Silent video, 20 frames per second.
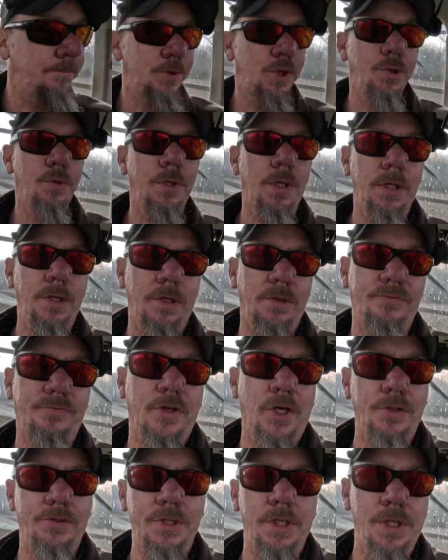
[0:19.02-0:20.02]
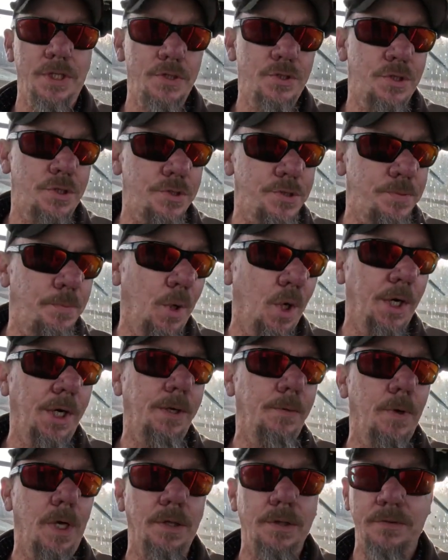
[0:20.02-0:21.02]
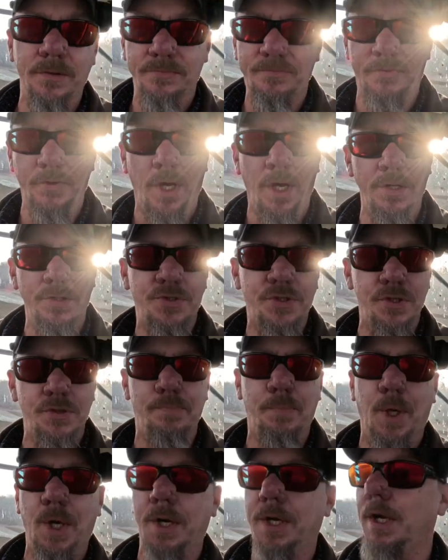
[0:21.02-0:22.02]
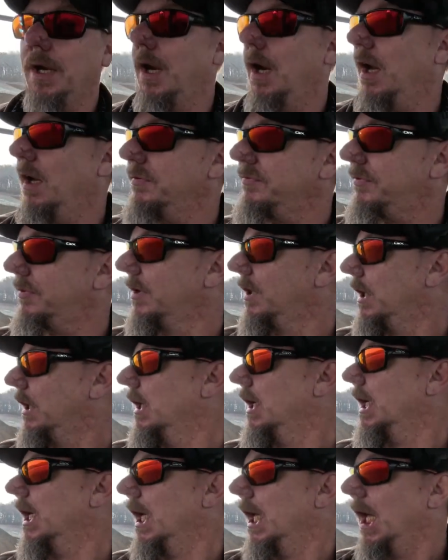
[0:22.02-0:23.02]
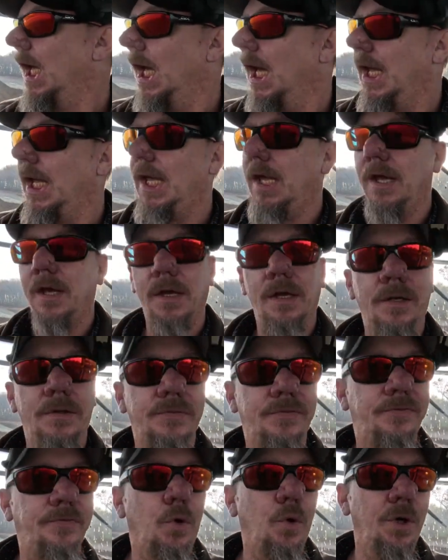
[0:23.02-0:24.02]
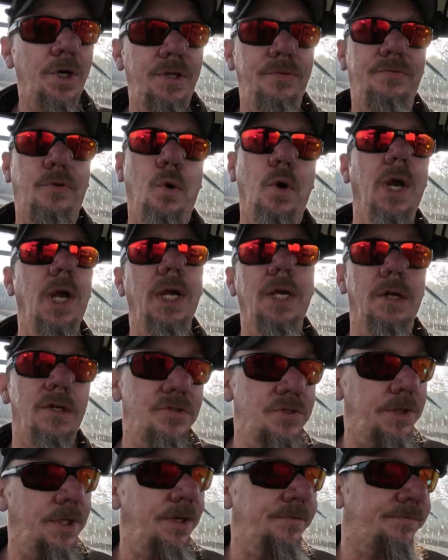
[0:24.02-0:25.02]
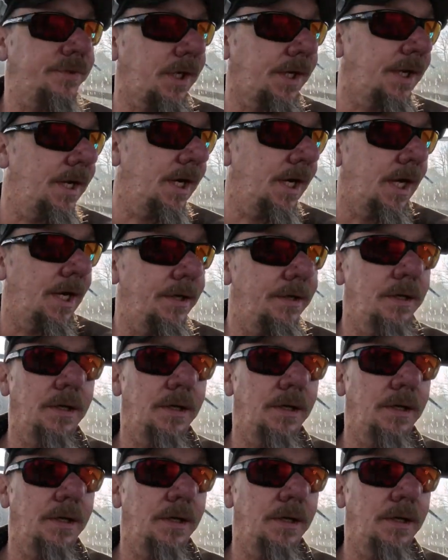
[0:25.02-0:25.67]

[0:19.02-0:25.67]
Doing a little fall tillage this morning while the frost is burning off. I have 44 acres left to cut.